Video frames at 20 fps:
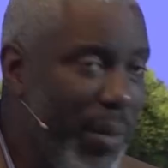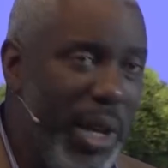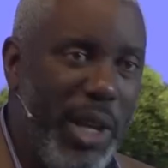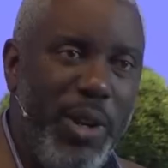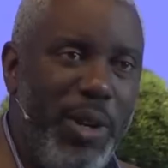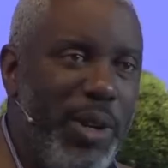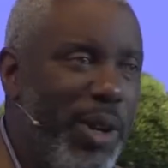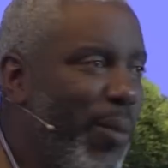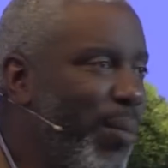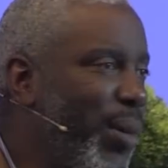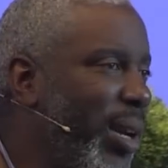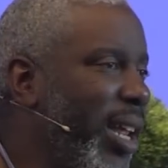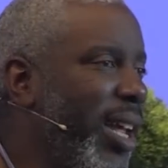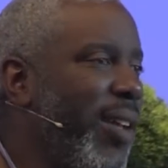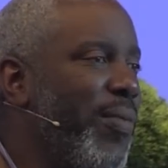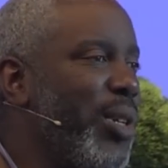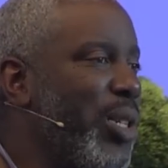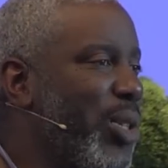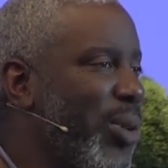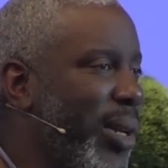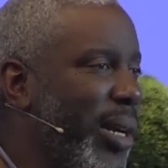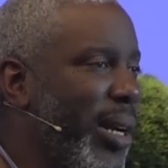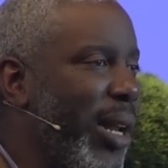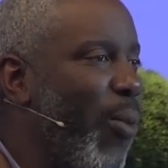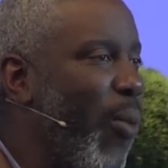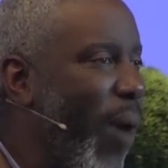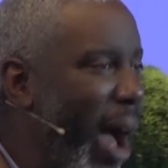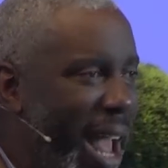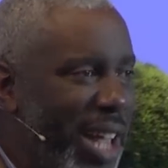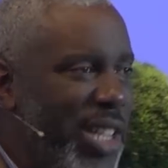But you don't believe the
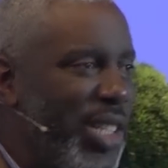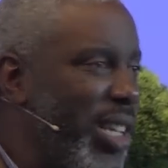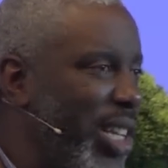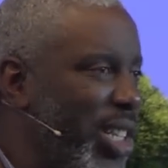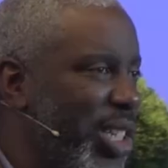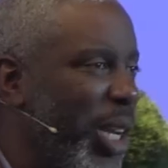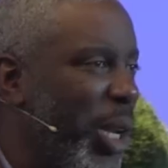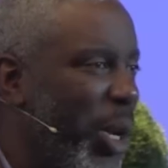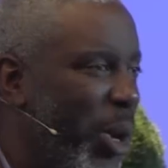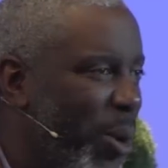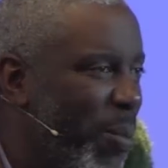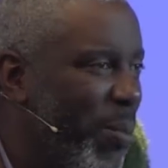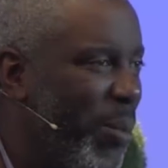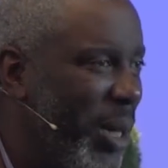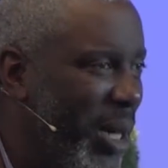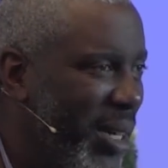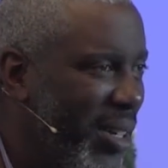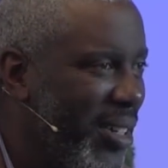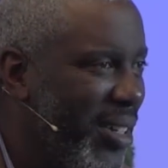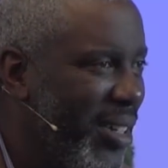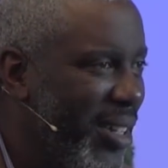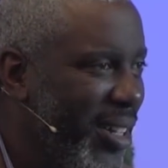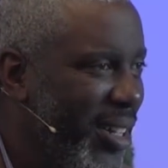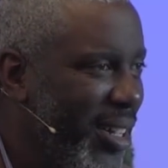Trinity. Why is this in your book?